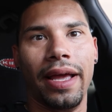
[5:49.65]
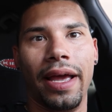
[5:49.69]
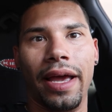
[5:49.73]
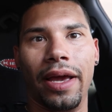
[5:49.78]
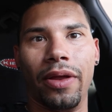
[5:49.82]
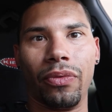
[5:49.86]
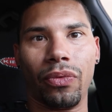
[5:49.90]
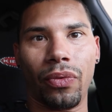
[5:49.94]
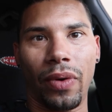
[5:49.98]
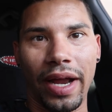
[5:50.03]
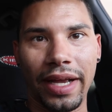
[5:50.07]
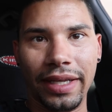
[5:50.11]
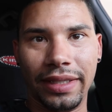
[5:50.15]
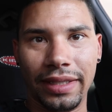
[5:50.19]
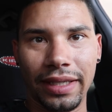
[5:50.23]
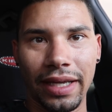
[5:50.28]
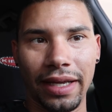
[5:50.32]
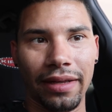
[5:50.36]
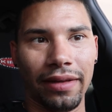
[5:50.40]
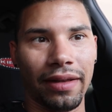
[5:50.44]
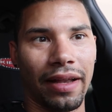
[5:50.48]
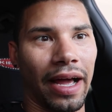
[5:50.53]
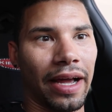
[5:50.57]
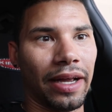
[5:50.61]
and race
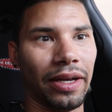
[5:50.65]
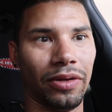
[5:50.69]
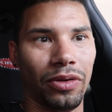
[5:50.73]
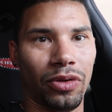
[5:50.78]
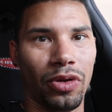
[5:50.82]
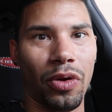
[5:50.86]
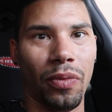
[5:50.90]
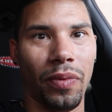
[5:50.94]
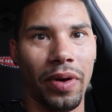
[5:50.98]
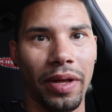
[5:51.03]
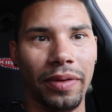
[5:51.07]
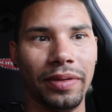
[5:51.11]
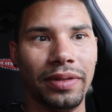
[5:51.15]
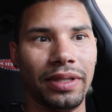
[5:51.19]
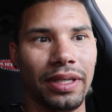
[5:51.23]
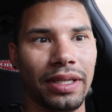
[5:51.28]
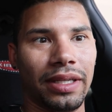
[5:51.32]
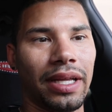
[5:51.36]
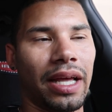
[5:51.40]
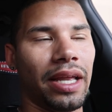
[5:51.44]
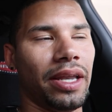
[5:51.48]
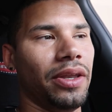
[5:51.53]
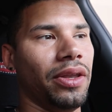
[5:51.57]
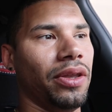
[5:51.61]
it, like, do what it was
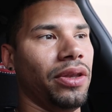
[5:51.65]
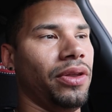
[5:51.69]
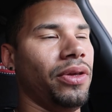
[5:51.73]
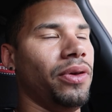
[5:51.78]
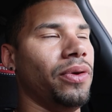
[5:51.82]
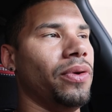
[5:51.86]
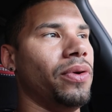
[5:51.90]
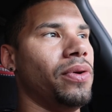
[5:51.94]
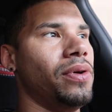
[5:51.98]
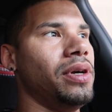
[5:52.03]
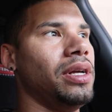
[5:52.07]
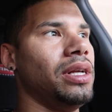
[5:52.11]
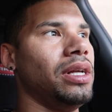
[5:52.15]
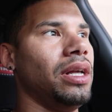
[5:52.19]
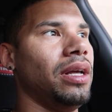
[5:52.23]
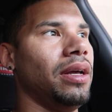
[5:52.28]
intended to do.